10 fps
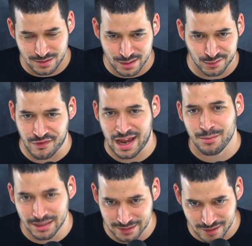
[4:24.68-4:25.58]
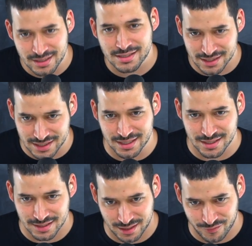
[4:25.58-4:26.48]
there's famine, there is
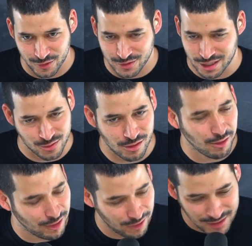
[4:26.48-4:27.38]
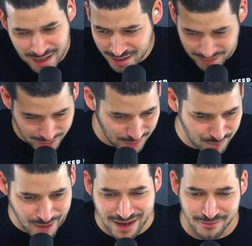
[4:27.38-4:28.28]
diseases in the first century world, there is
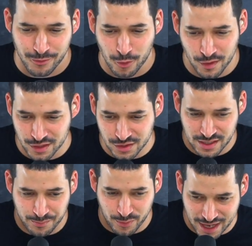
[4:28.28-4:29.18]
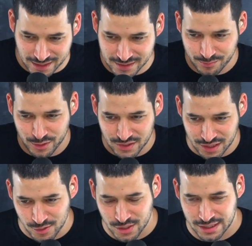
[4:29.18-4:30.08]
back and mm. forth and shipwrecks and
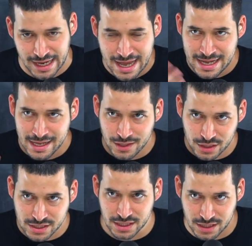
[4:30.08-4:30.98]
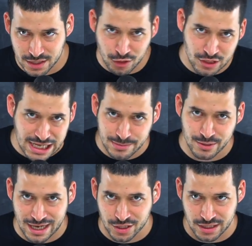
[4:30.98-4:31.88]
persecution. Like this, the the New Testament
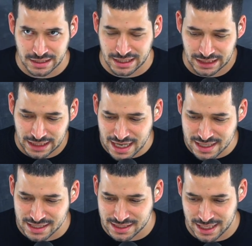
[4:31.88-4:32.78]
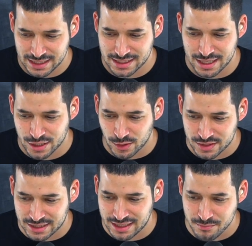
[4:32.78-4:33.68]
is actually like a lot of these things that don't
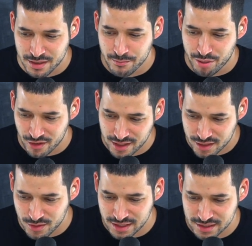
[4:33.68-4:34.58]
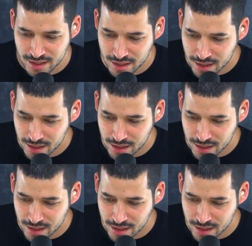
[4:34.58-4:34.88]
seem pertinent to us